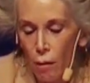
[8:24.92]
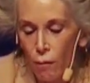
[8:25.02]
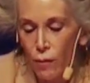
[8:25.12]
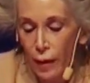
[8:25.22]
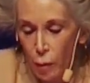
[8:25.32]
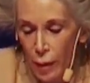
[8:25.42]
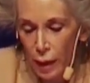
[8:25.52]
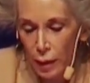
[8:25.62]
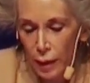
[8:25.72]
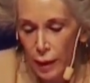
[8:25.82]

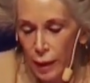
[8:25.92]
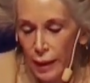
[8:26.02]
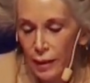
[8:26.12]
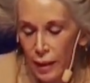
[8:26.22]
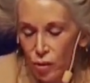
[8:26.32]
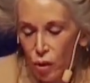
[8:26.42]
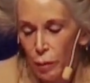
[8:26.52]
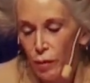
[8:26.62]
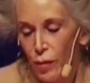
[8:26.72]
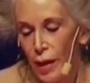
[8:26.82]
Fundamentally, it needs to
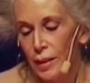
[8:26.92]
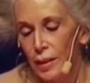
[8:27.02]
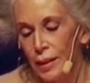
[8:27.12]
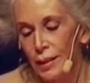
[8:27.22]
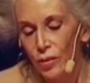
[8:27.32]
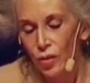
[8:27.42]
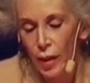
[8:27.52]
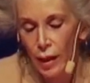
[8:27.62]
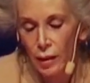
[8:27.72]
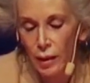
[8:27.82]
be faced that
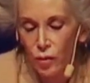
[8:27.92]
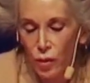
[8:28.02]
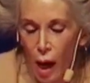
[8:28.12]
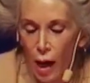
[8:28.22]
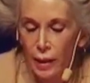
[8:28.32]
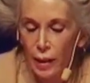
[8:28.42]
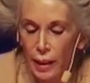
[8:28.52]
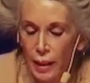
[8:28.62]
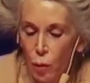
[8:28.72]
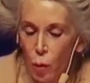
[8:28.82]
consent is not an
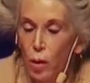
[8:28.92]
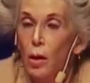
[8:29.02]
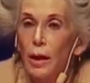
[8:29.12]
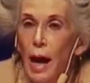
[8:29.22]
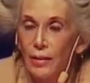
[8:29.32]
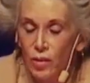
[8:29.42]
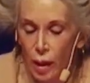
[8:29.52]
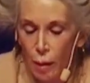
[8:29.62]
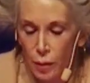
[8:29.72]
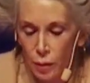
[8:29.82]
equal
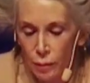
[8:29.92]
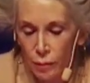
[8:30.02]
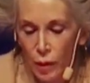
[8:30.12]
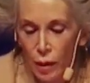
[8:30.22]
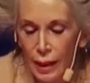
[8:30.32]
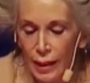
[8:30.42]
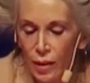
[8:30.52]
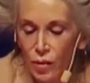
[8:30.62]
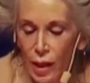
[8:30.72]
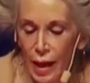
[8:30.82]
concept. It
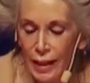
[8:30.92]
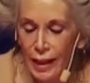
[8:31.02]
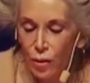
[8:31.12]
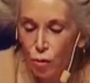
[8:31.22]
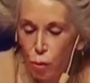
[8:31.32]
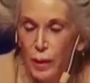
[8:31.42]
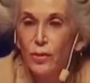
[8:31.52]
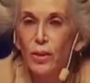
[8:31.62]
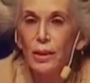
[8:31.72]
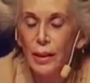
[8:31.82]
is an
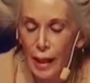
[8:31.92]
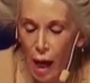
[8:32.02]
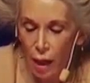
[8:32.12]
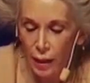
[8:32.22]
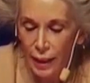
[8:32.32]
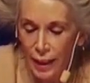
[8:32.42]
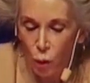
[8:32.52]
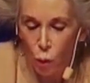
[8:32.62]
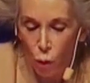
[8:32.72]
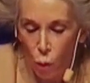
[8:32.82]
intrinsically
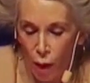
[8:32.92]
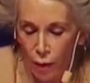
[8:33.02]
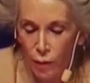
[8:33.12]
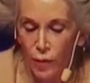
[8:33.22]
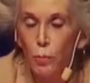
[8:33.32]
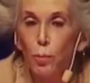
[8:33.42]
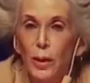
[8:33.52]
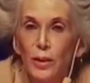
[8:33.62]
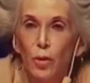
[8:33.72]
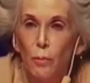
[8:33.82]
unequal one that
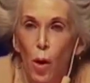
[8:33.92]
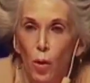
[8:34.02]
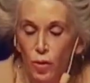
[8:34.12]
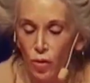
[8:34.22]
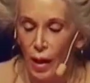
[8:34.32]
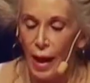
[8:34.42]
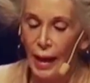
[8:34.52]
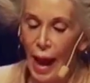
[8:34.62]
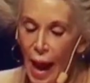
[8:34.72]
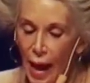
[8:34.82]
presupposes
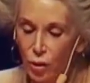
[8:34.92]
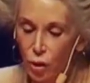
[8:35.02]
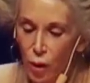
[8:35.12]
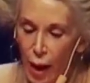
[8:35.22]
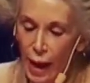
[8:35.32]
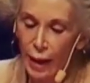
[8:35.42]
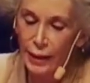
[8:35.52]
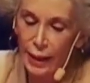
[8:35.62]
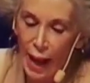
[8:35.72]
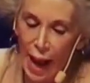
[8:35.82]
an actor and
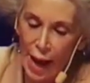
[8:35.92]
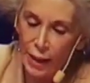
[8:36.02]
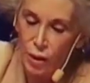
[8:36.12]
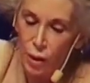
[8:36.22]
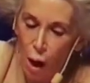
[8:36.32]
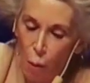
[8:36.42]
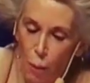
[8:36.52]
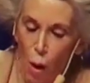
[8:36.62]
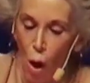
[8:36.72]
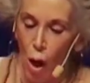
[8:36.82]
an acted
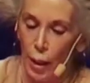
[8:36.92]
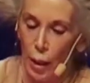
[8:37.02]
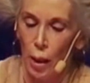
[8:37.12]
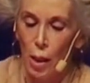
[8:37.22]
upon.